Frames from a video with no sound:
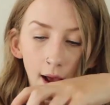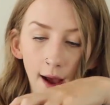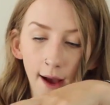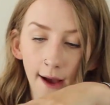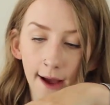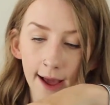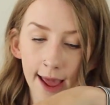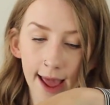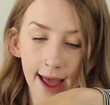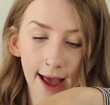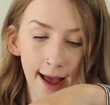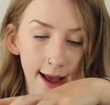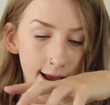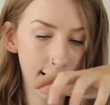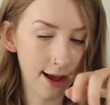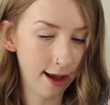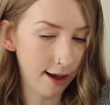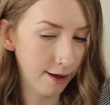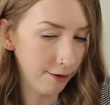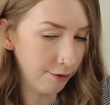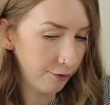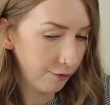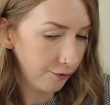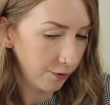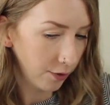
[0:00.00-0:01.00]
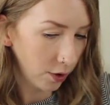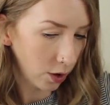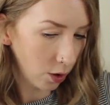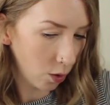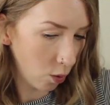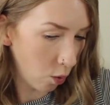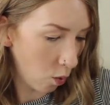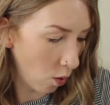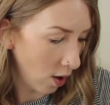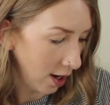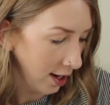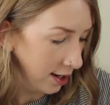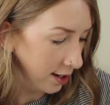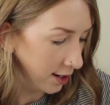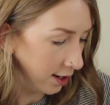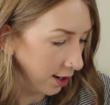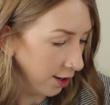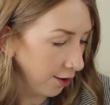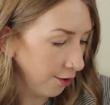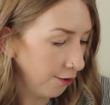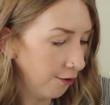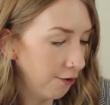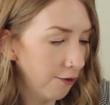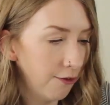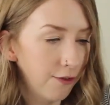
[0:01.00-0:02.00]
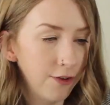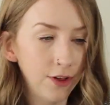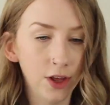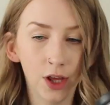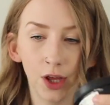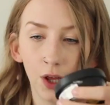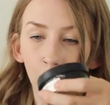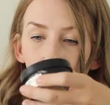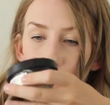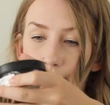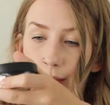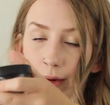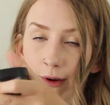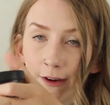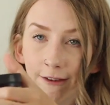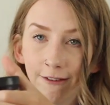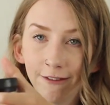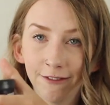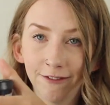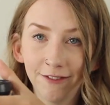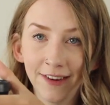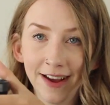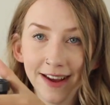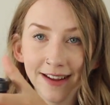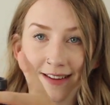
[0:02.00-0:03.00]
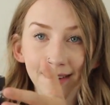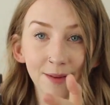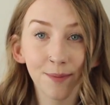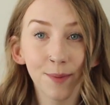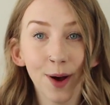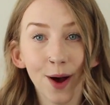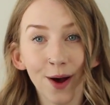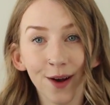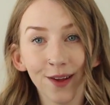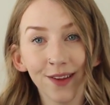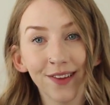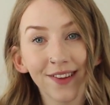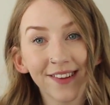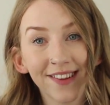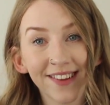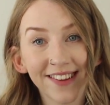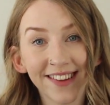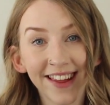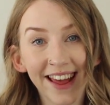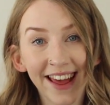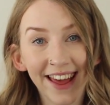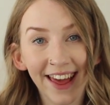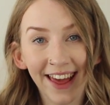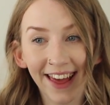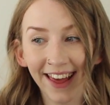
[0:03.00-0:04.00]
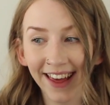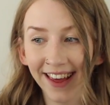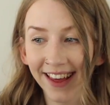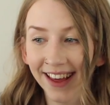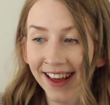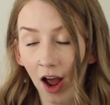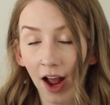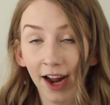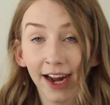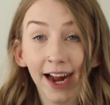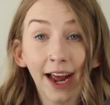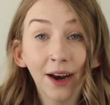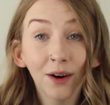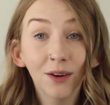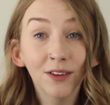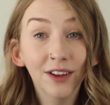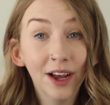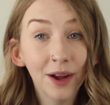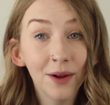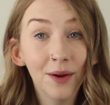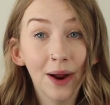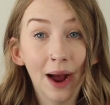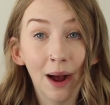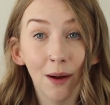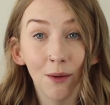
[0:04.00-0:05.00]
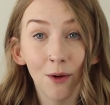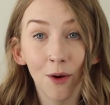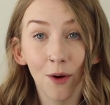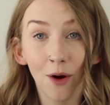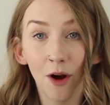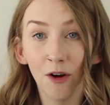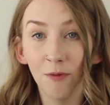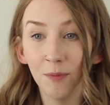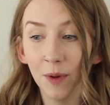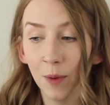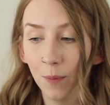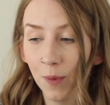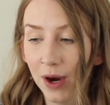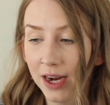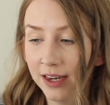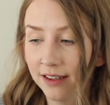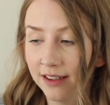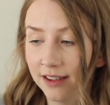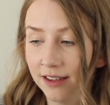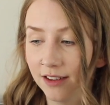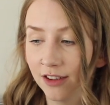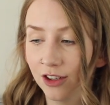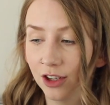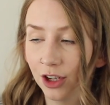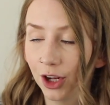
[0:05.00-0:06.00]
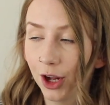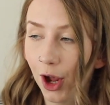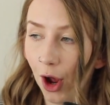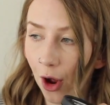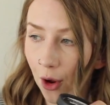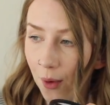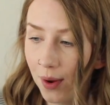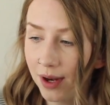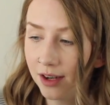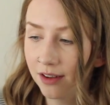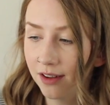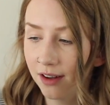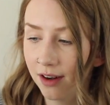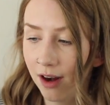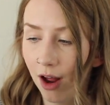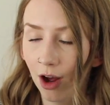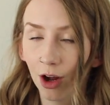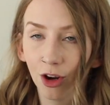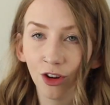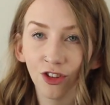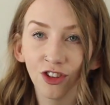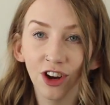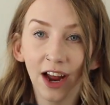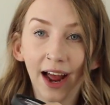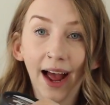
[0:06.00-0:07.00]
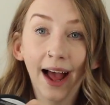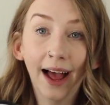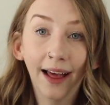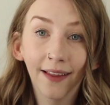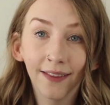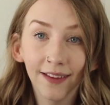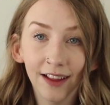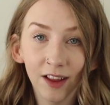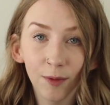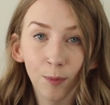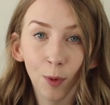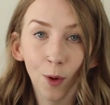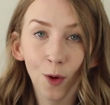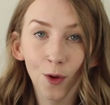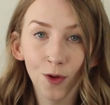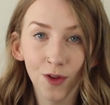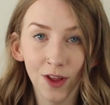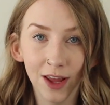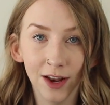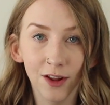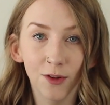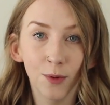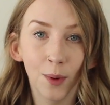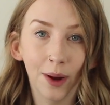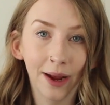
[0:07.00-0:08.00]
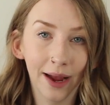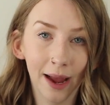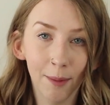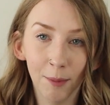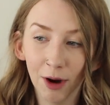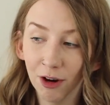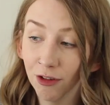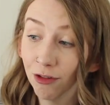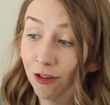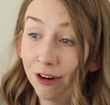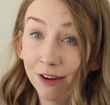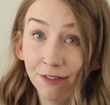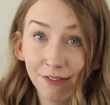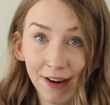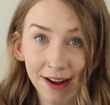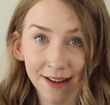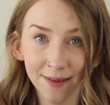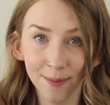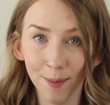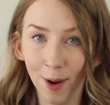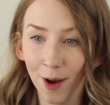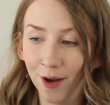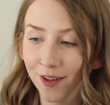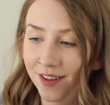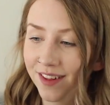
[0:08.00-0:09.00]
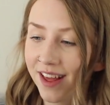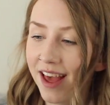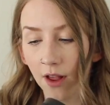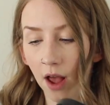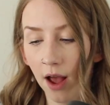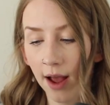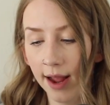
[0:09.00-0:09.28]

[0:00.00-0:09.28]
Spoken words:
I have quite a few face masks here. I cannot tell you how long I've been waiting to go into Lush, hand these pots in so I can get my free face masks.